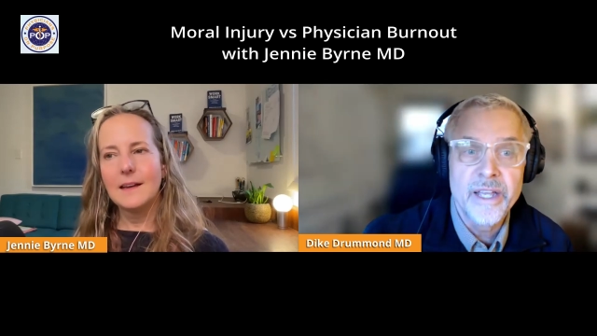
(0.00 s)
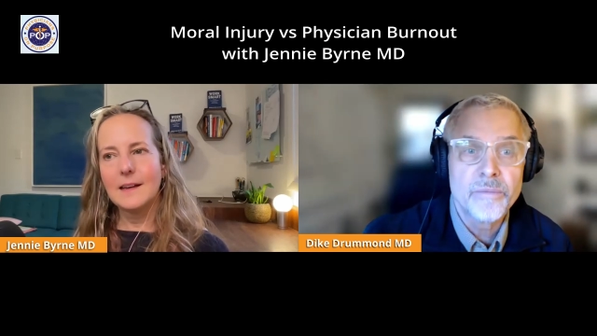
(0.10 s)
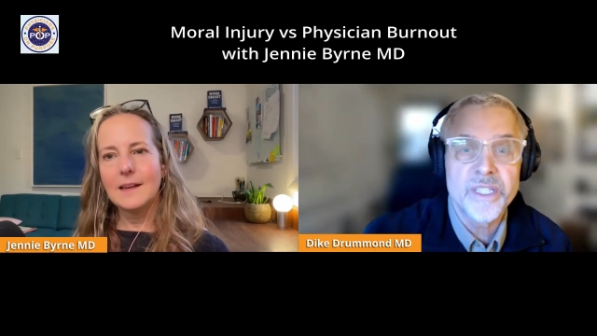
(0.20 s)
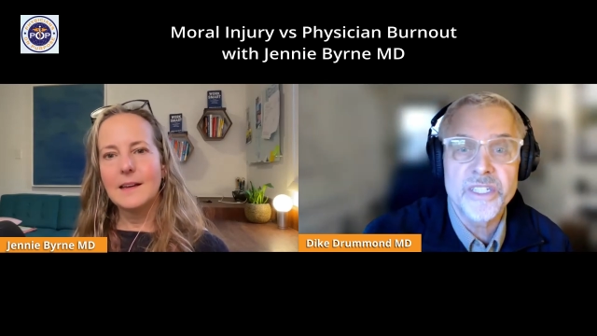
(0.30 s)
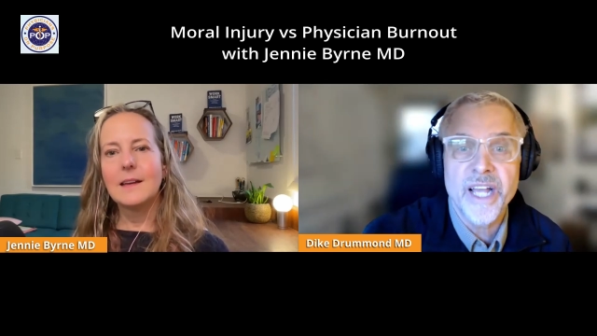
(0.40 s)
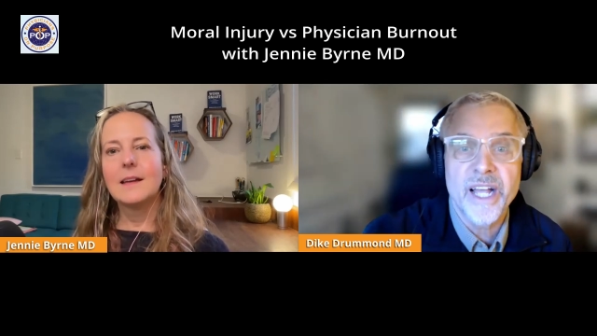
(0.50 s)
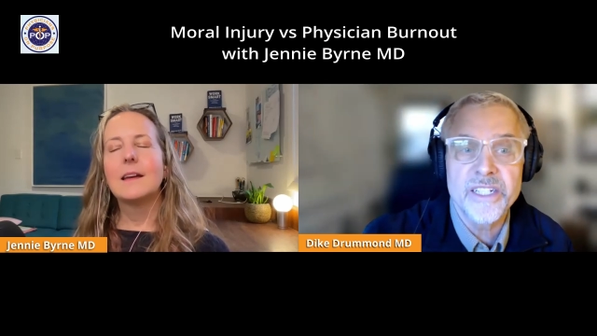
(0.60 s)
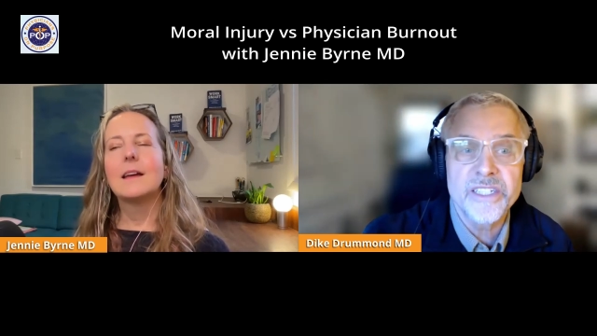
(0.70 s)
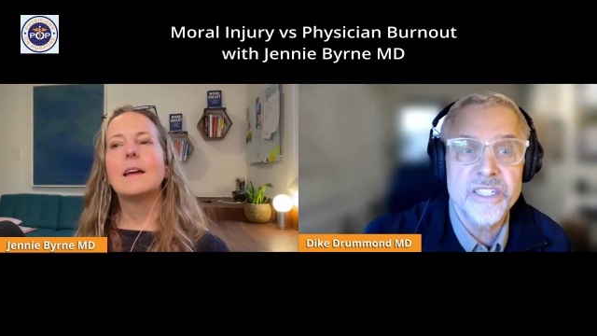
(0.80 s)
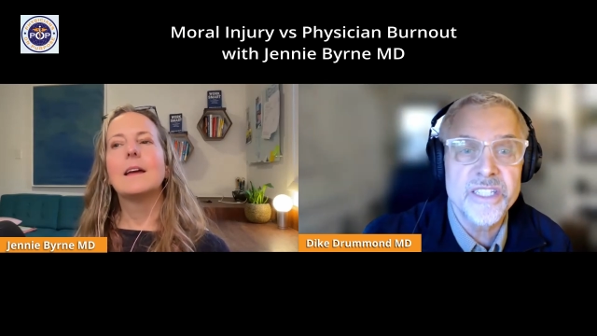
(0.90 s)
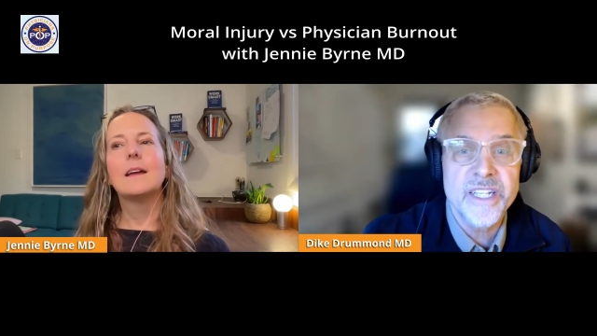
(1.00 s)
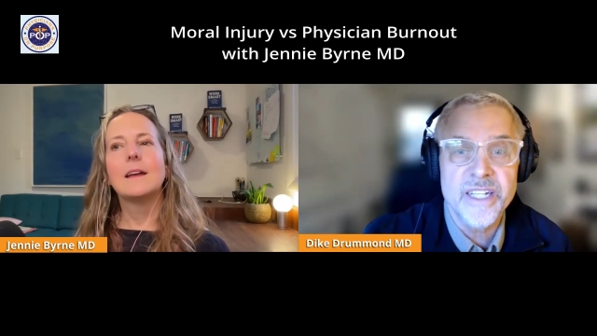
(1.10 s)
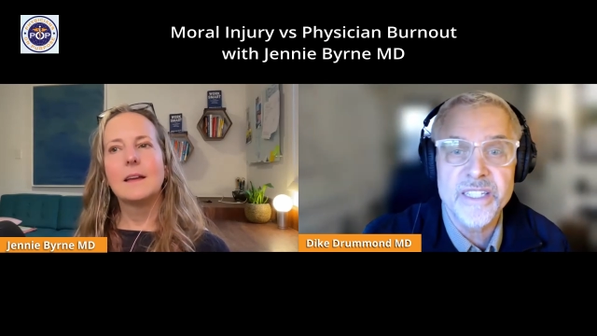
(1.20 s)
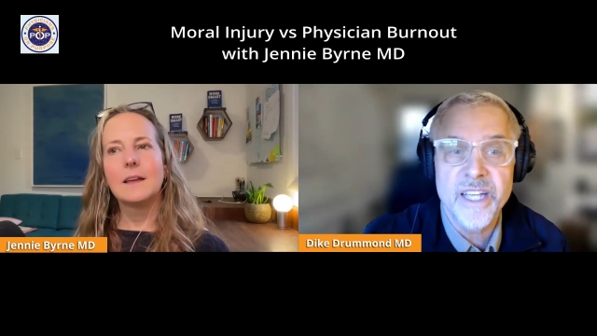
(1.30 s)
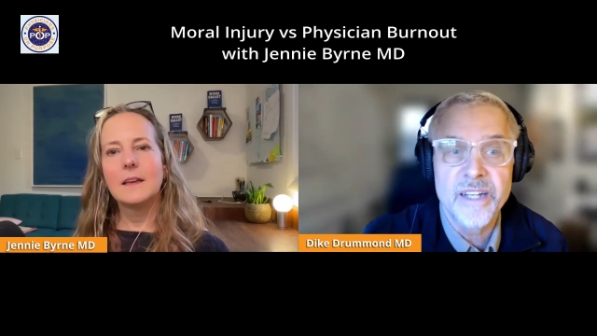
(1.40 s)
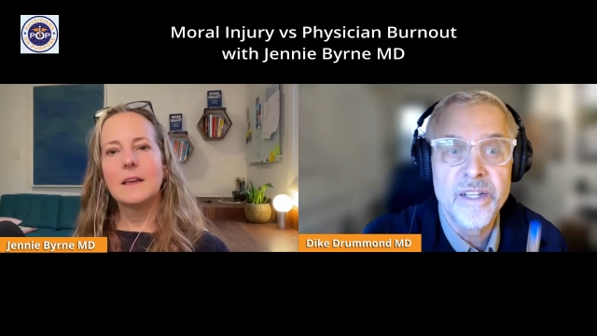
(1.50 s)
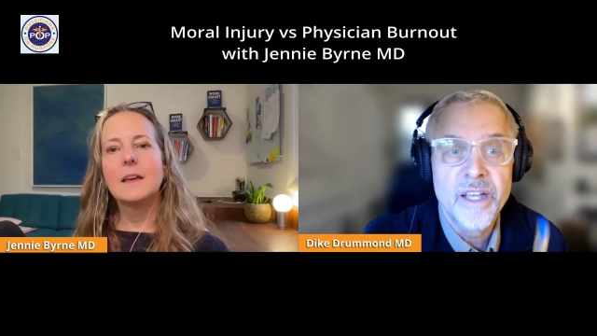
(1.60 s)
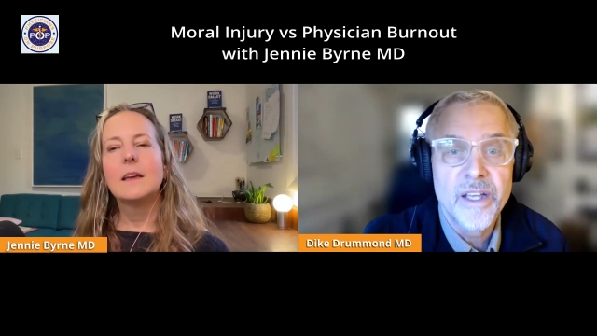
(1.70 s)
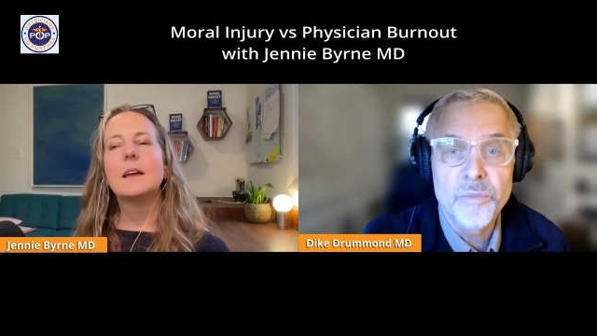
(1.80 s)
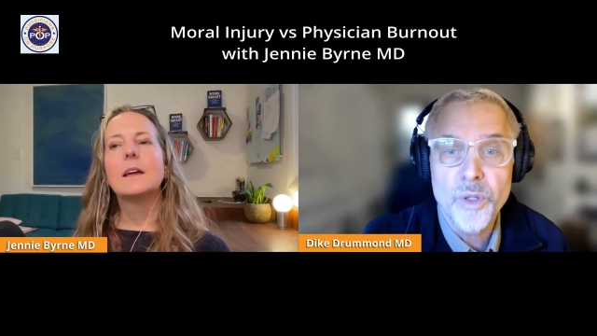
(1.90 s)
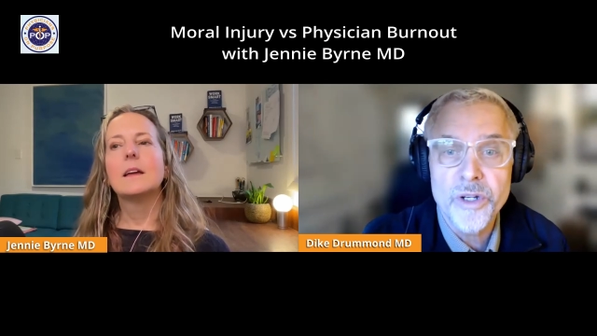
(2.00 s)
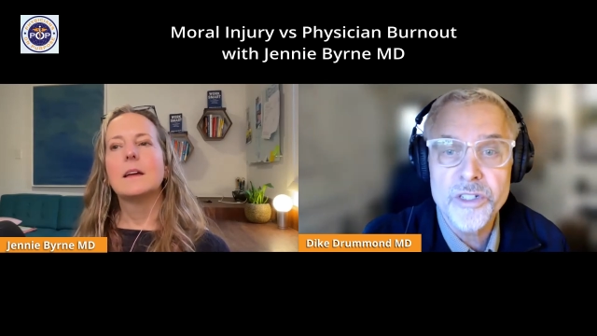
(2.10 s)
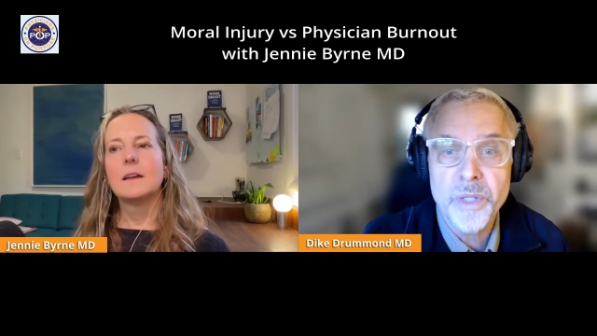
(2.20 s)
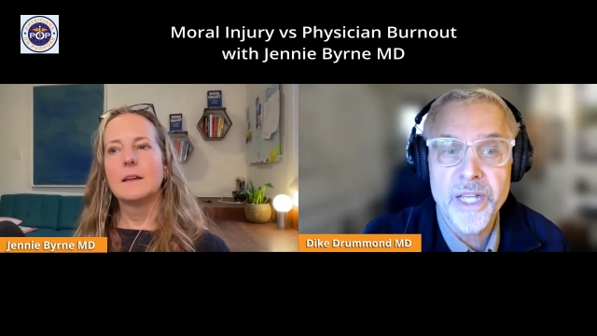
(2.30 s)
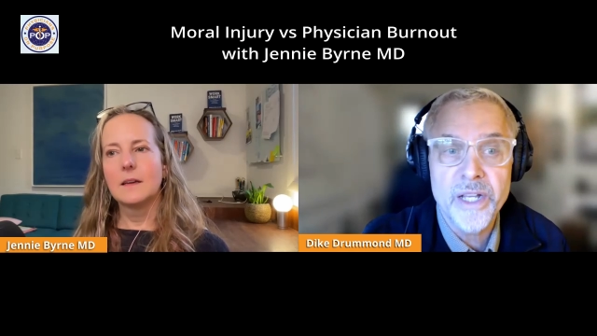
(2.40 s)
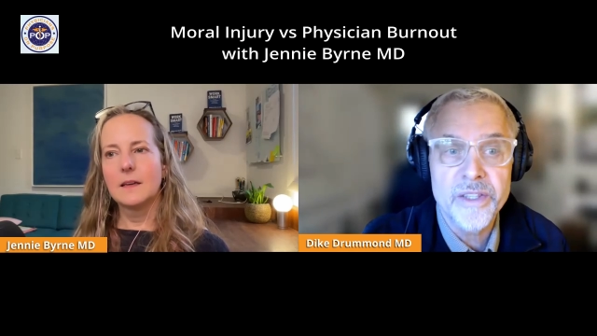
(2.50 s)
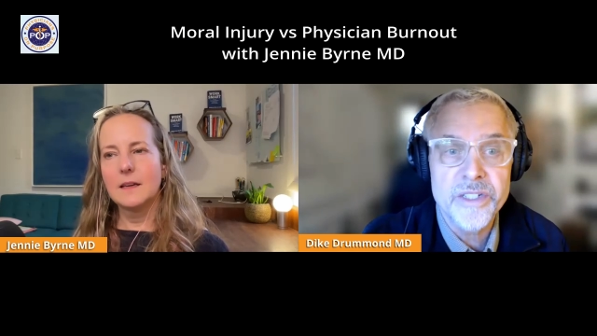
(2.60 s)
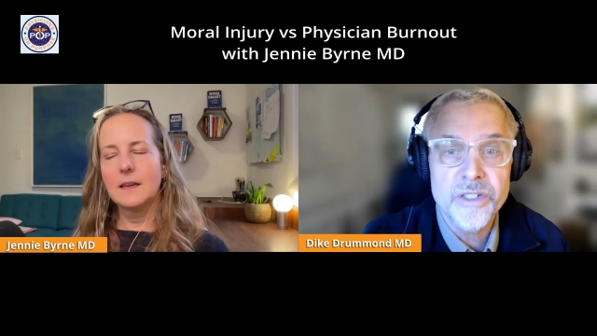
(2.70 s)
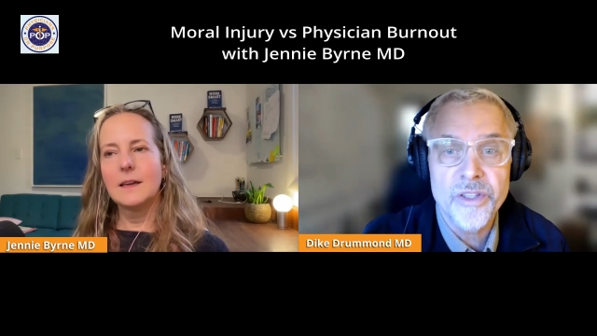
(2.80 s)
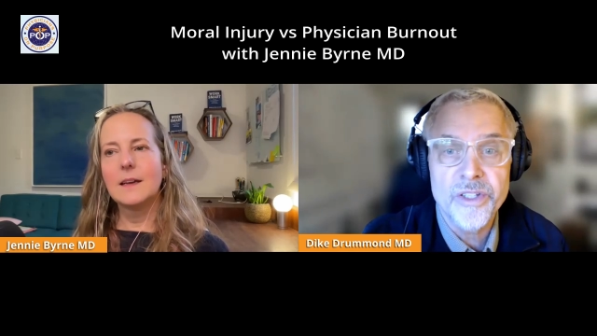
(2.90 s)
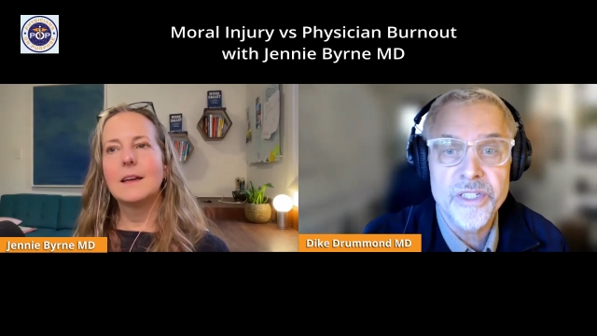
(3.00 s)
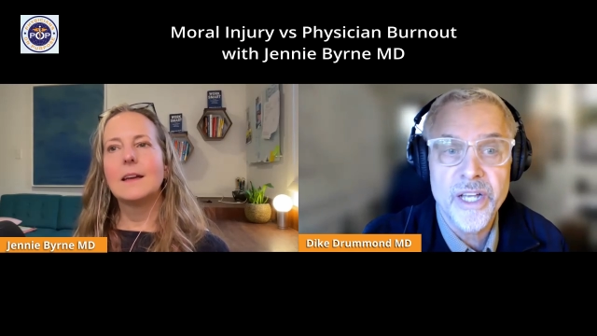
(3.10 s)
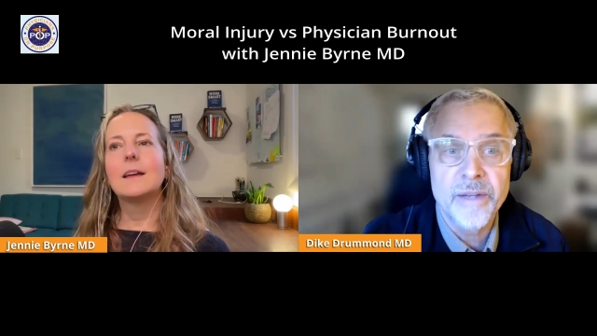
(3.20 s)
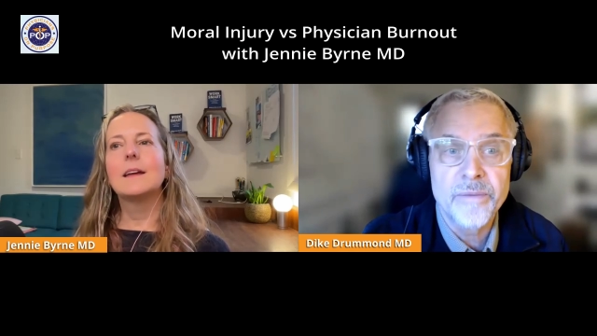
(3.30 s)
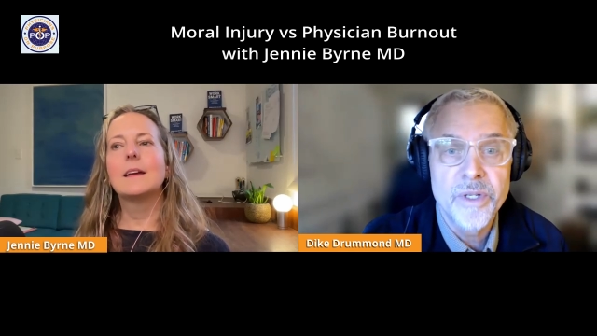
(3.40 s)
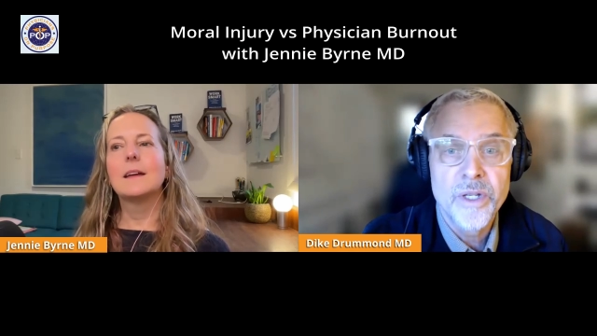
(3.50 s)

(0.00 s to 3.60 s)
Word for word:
Speaker 1: But the challenge is this, and employers play on this all the time.